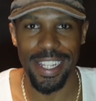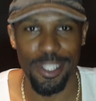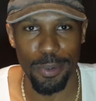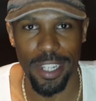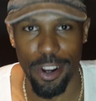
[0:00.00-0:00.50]

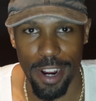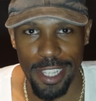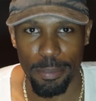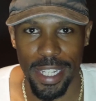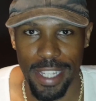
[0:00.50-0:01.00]
into an
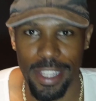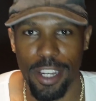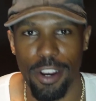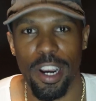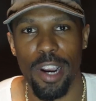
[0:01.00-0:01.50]
argument in the
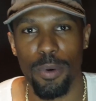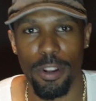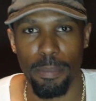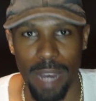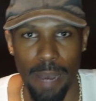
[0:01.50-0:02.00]
car with
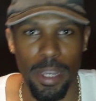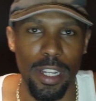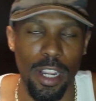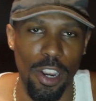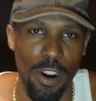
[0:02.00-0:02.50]
her mama in
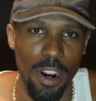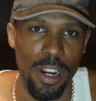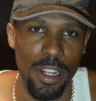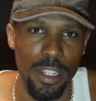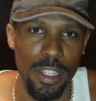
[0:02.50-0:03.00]
the
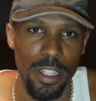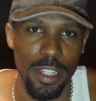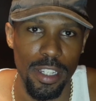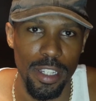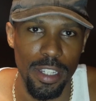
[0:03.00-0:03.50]
car
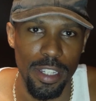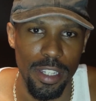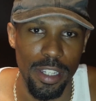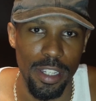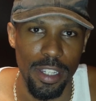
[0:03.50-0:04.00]

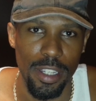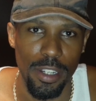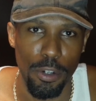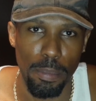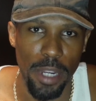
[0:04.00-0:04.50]

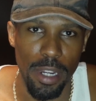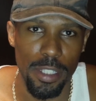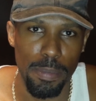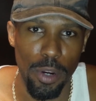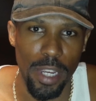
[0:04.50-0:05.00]
who barely
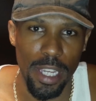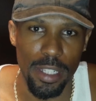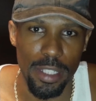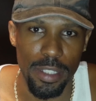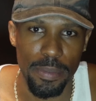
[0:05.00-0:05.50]
spoke
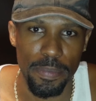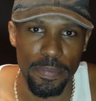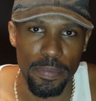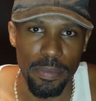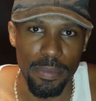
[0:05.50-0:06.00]
English.
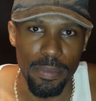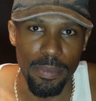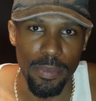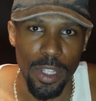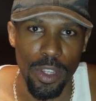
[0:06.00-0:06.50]

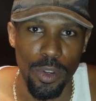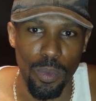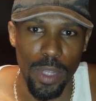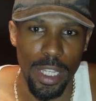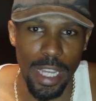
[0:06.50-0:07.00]

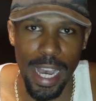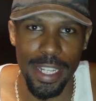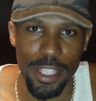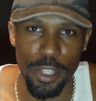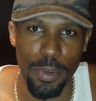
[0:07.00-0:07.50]
We got
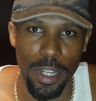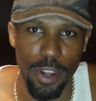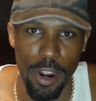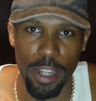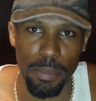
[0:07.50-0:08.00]
into an
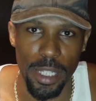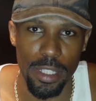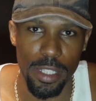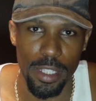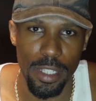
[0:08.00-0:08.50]

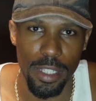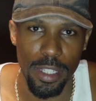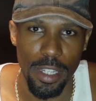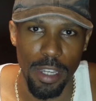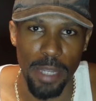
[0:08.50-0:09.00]
argument
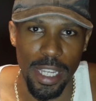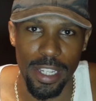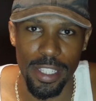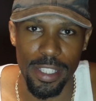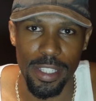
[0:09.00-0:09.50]

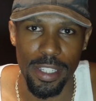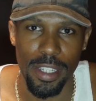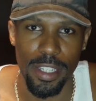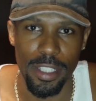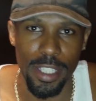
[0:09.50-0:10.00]
because
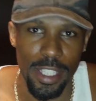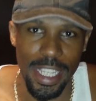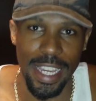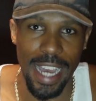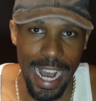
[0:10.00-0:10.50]
she
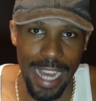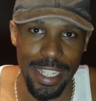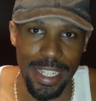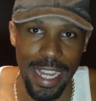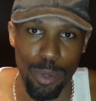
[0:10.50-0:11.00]
said I
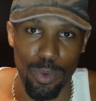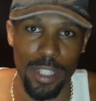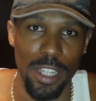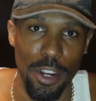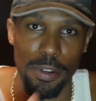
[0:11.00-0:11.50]
did not
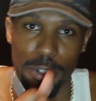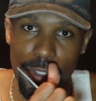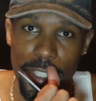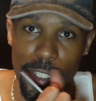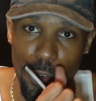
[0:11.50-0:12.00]
rush her and her
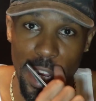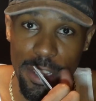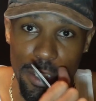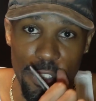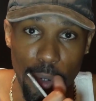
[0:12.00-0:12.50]
sister
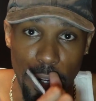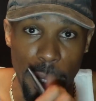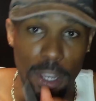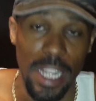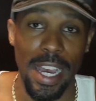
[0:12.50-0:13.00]
out the store.
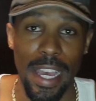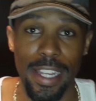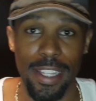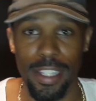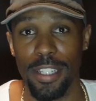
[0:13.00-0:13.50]
And I had
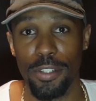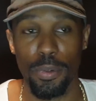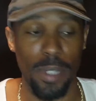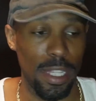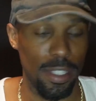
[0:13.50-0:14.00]
nothing to do
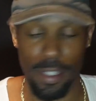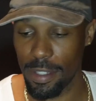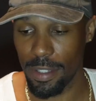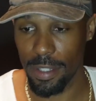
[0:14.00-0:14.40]
with this